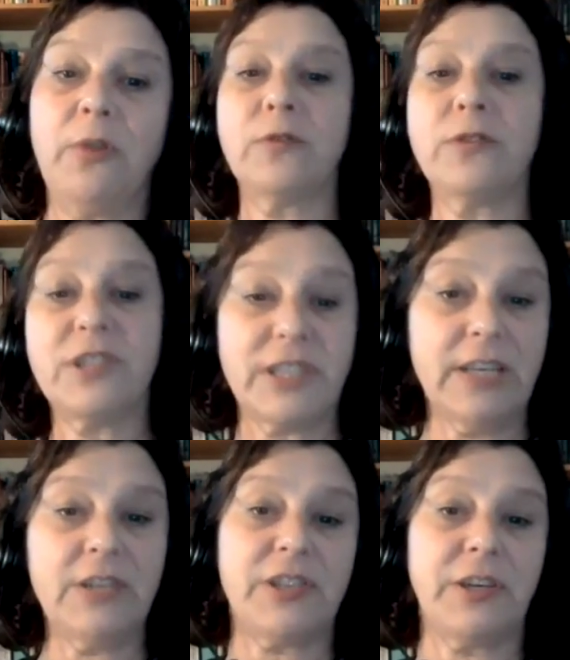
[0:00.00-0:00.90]
for
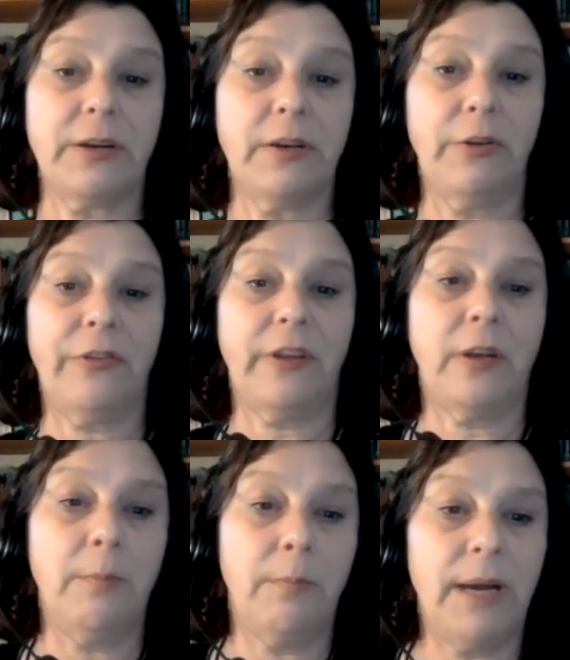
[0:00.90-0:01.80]
stage serials that
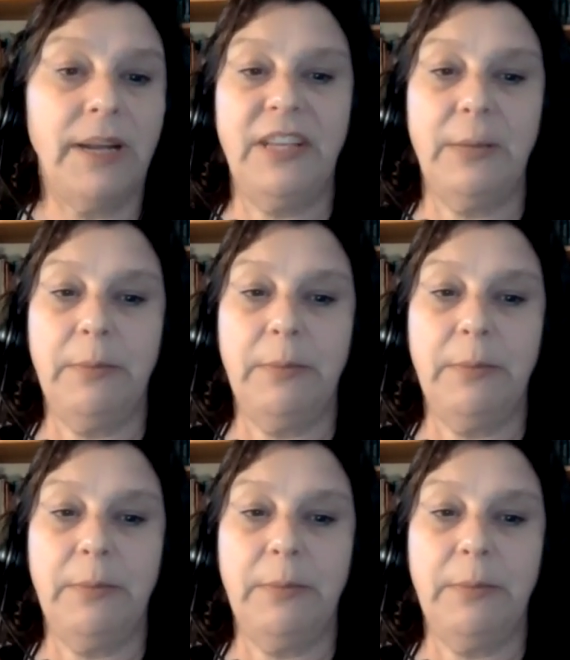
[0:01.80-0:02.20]
combine the